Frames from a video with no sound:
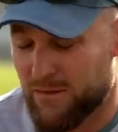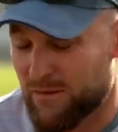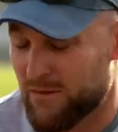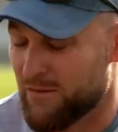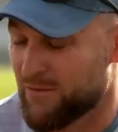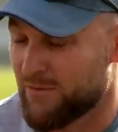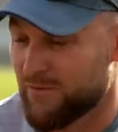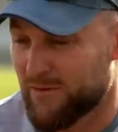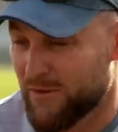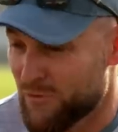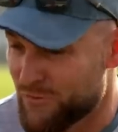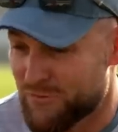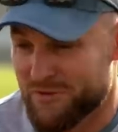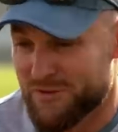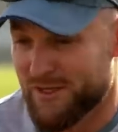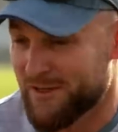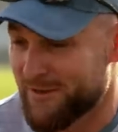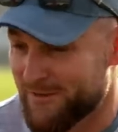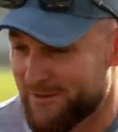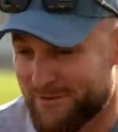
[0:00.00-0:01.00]
The skill
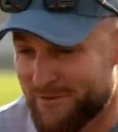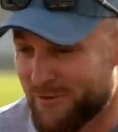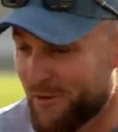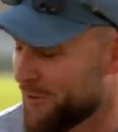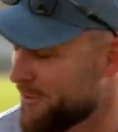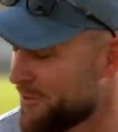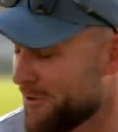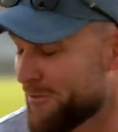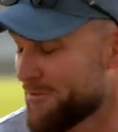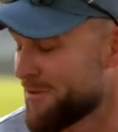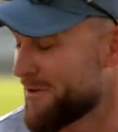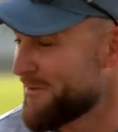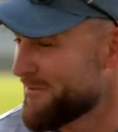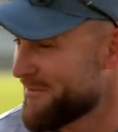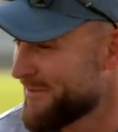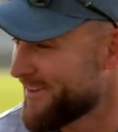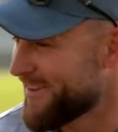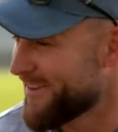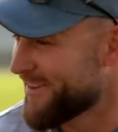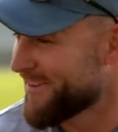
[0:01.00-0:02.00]
set is not a
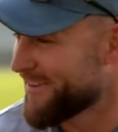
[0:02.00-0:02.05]
problem.